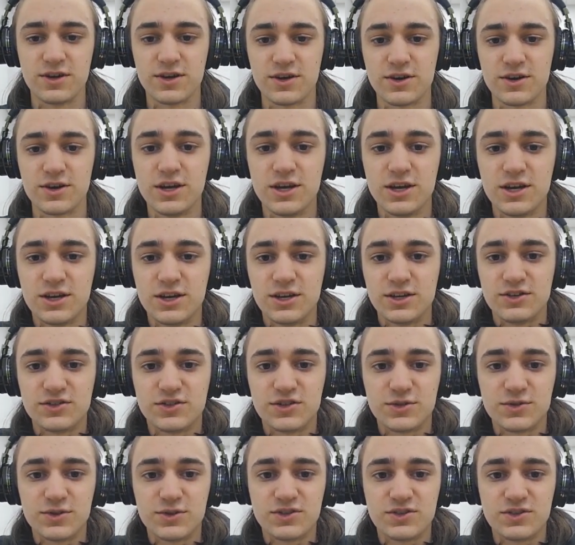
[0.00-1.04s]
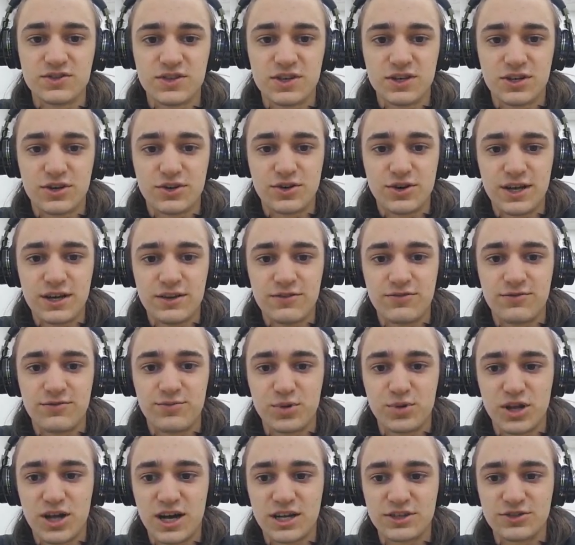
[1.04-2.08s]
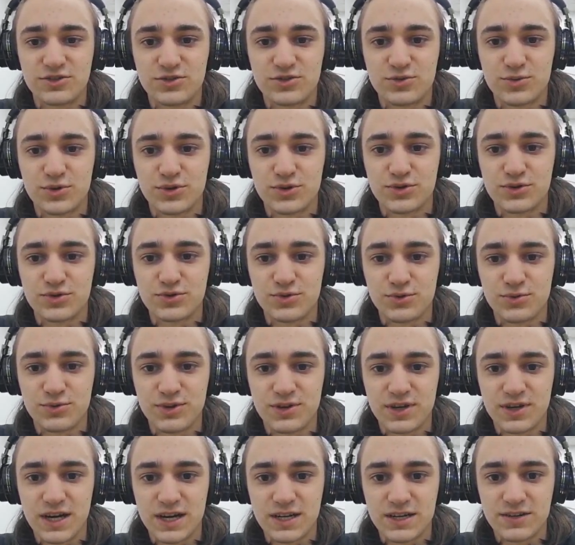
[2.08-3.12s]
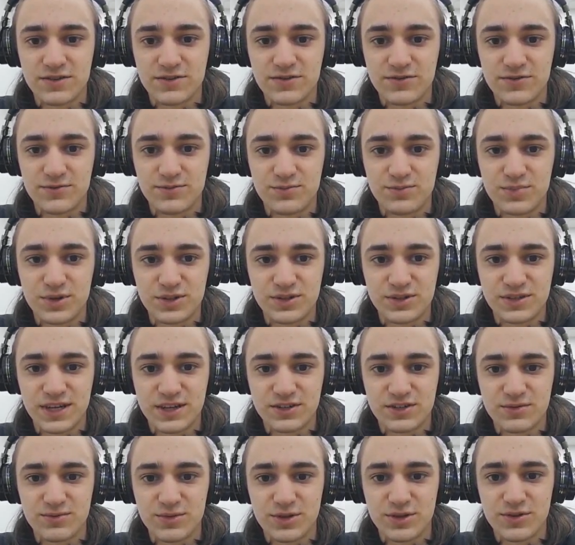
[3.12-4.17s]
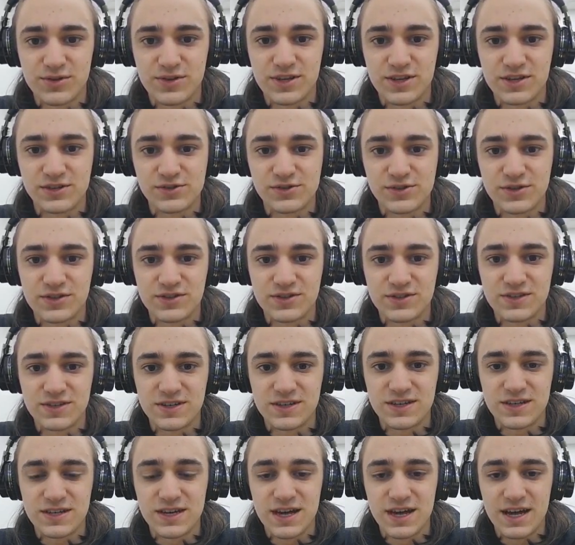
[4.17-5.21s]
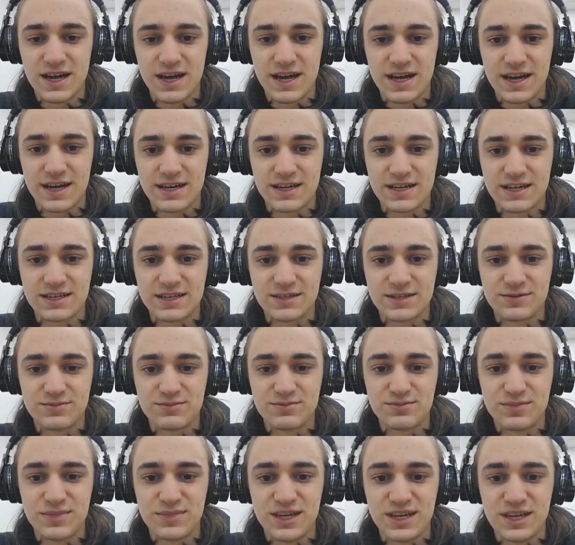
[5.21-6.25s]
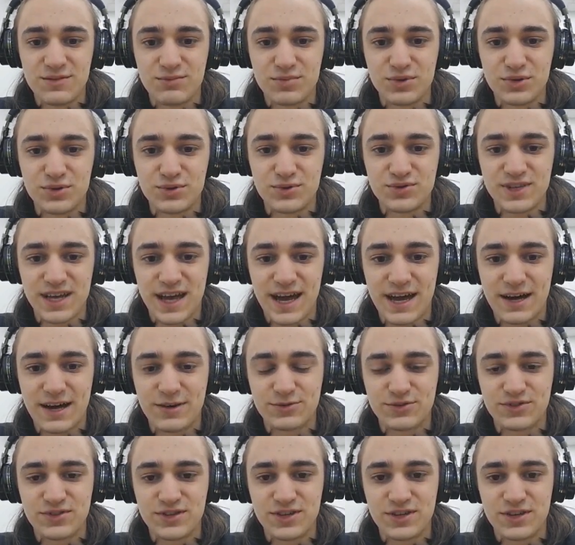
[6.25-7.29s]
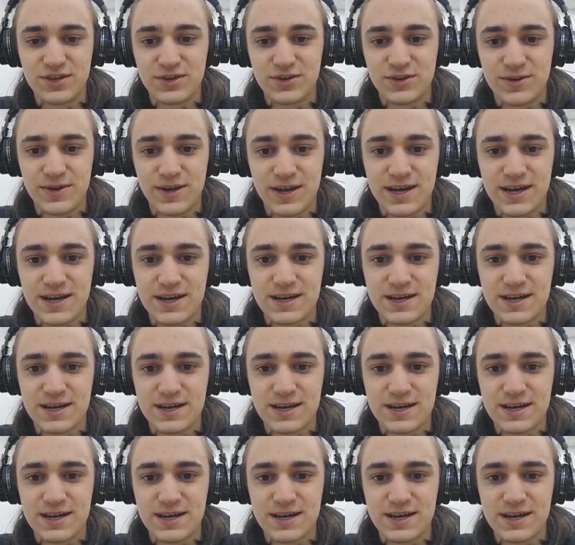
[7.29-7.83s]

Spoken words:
here. So this is the creative plots world, where we kind of built out some other things. You can see me and Blue's house here.